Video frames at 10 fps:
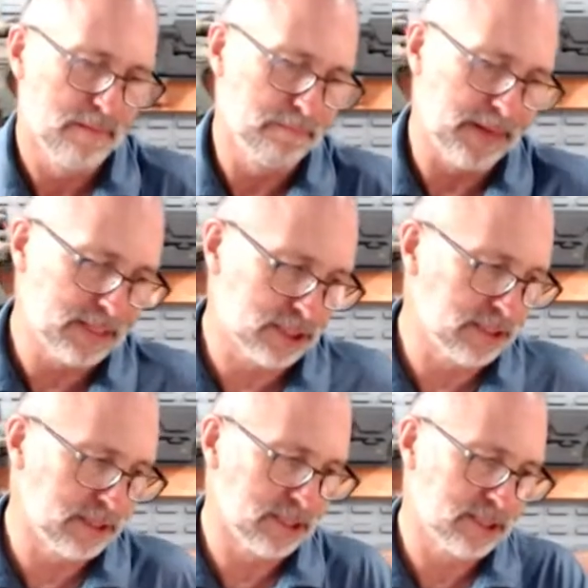based
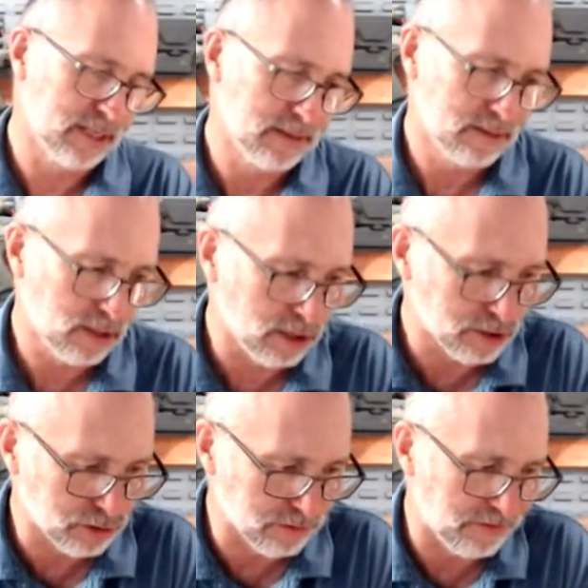in this
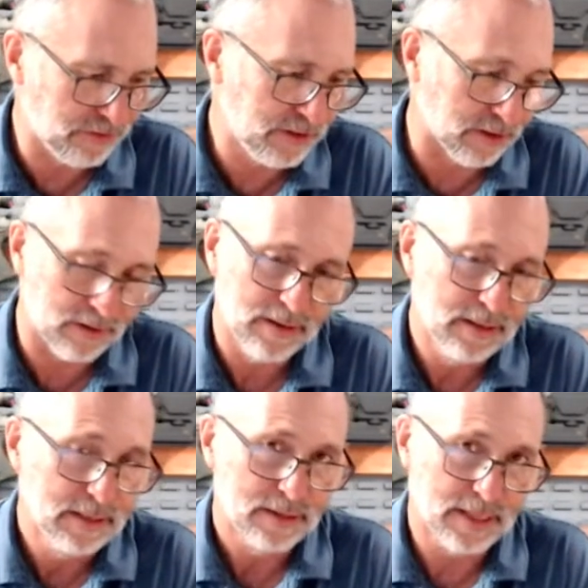culture of fear
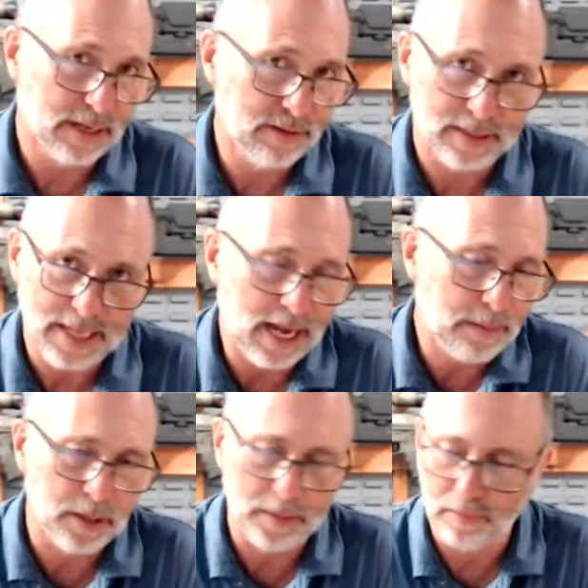that could
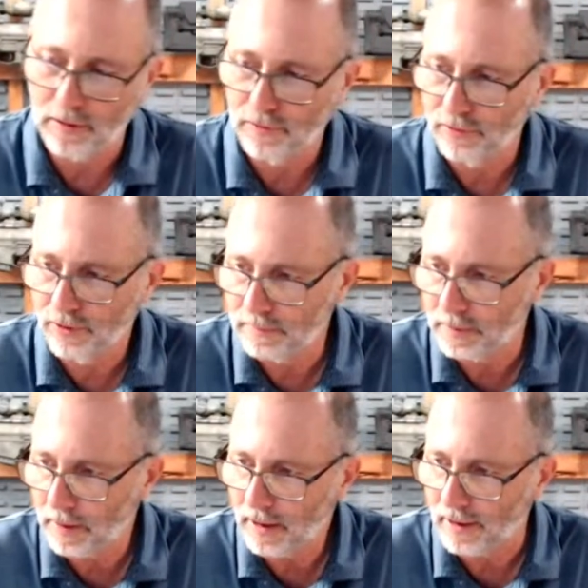attack people and really rip
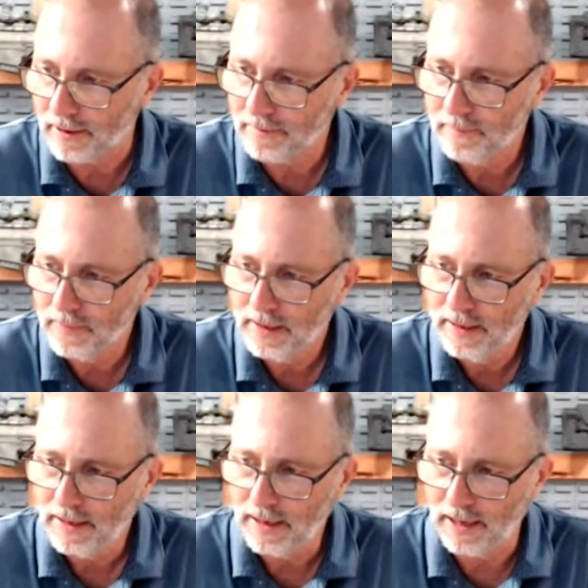them apart.
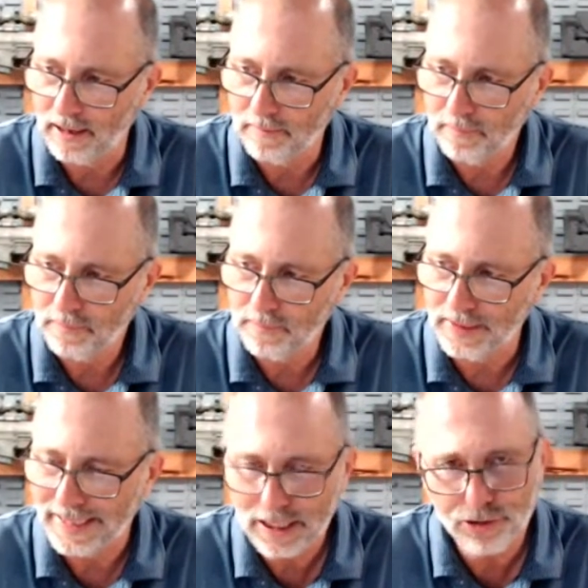
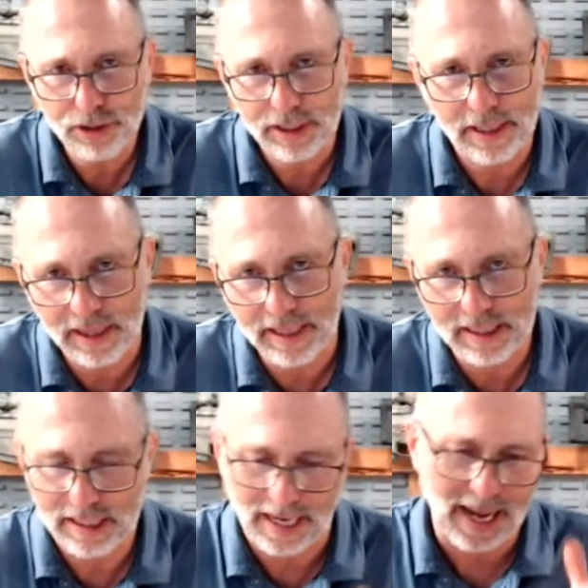The interesting
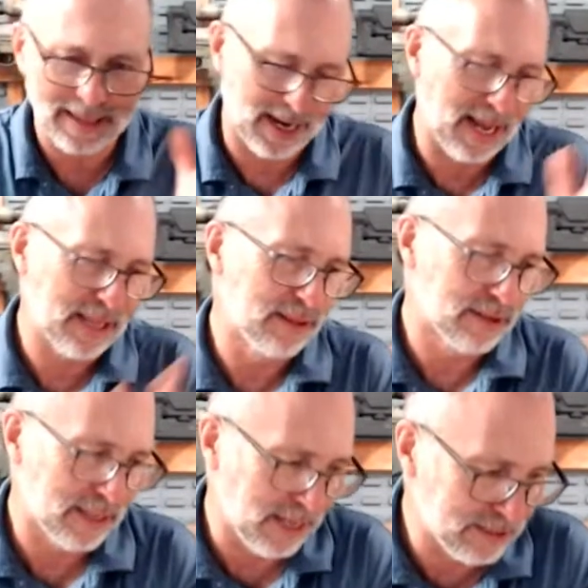things that I
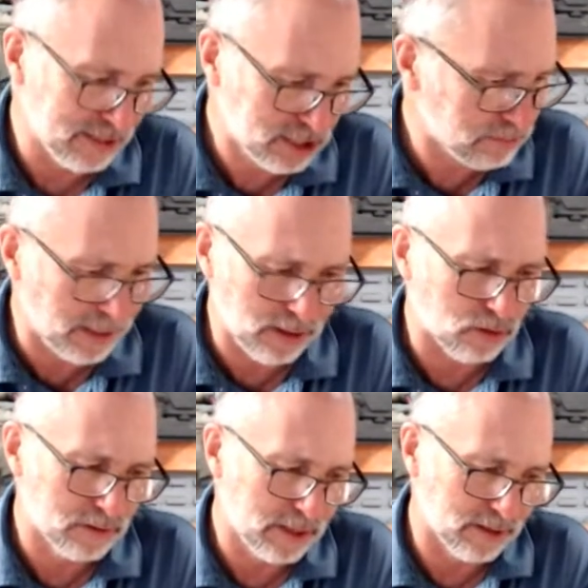look at, and this is my
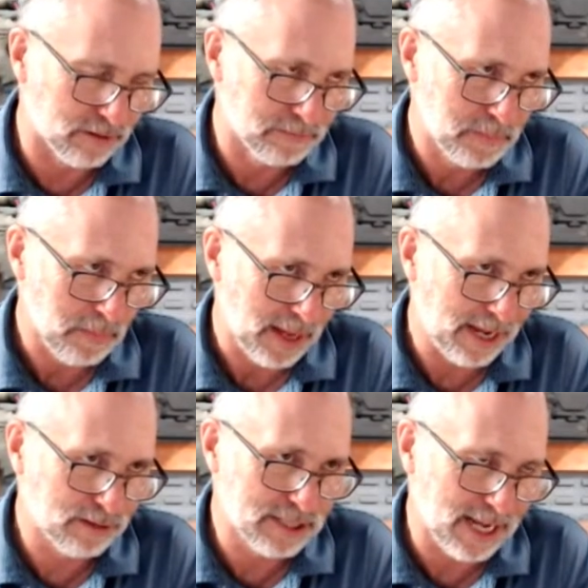own, I
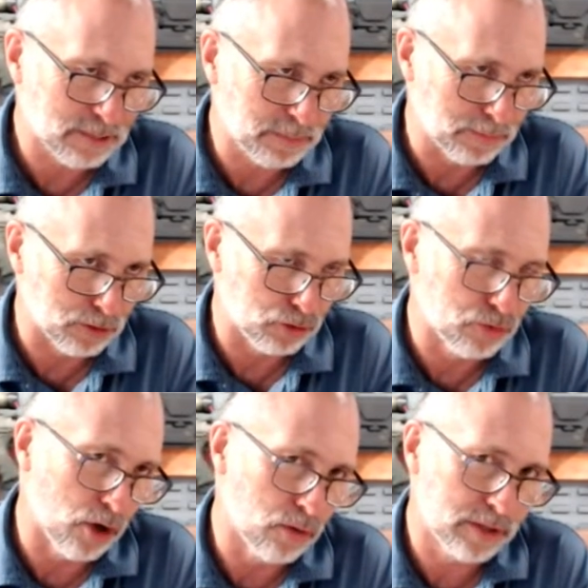always ask people, do you
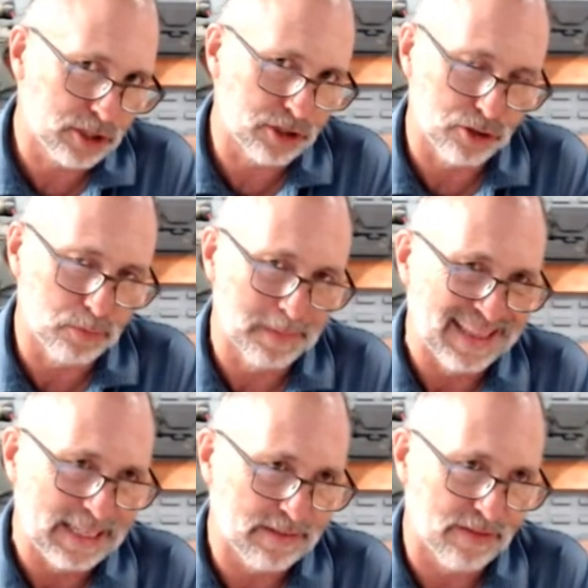know this or do you
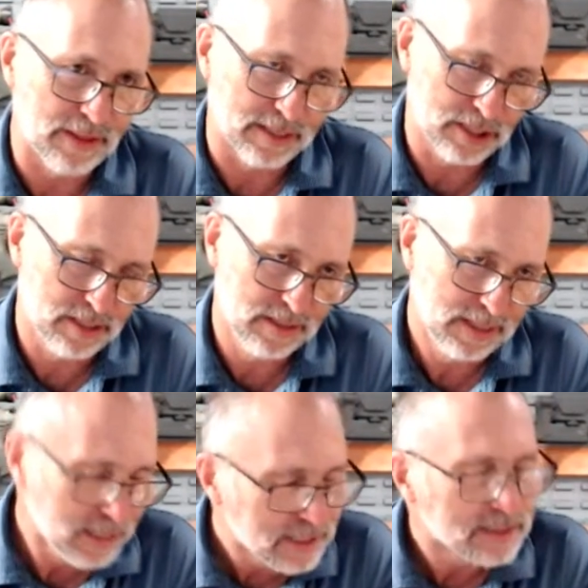believe this?
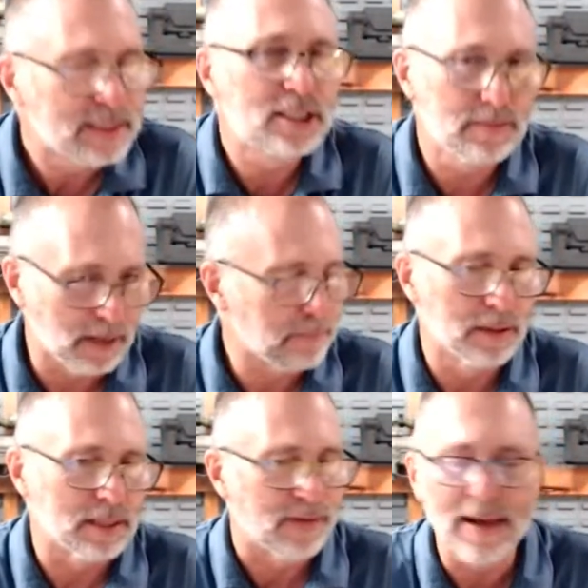This is my
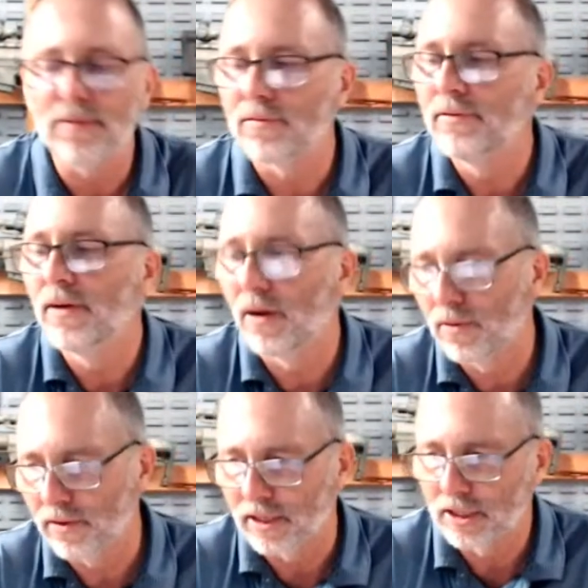belief. I don't
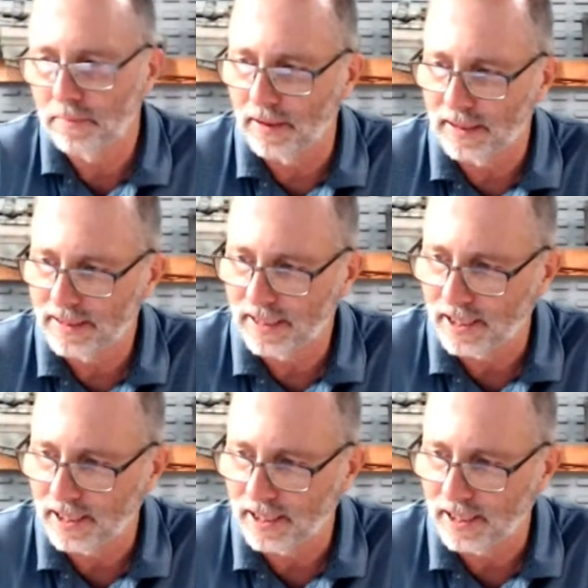know this, but